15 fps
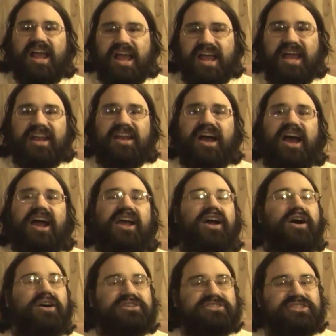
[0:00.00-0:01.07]
And I
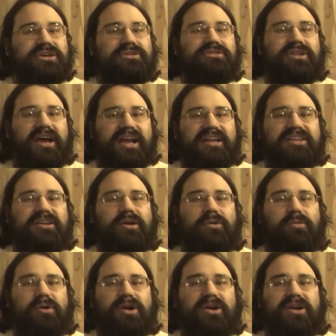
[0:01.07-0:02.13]
also liked
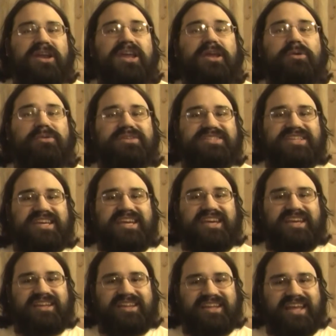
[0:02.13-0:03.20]
where he was
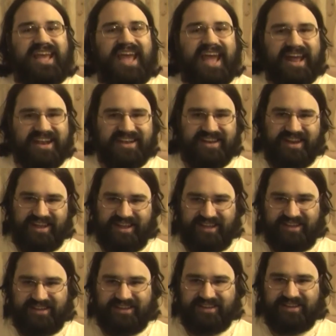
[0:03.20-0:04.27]
in the
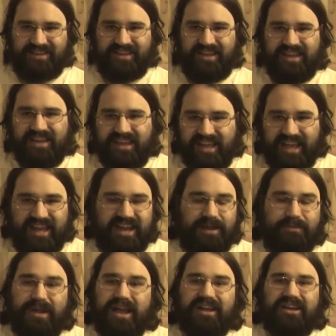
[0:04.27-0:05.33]
ending. And
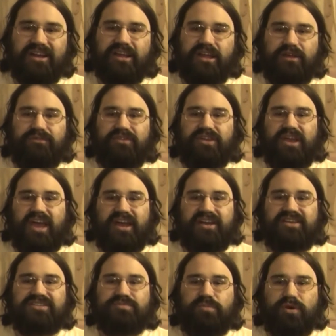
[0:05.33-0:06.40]
I'm not going to give you
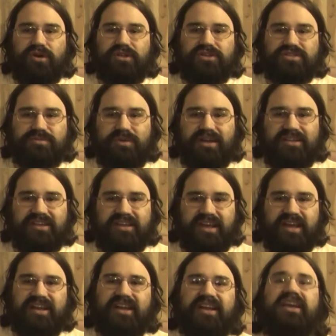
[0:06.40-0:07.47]
any spoilers about the
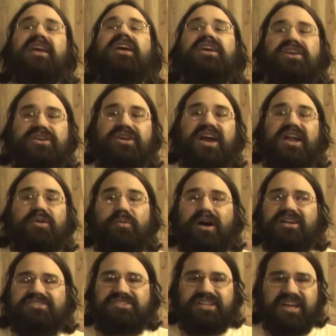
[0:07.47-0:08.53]
ending. You got to
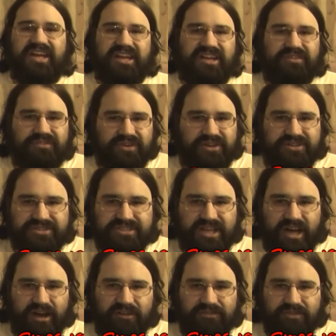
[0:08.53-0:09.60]
watch the ending for
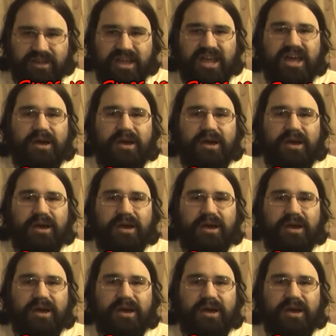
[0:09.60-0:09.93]
yourself.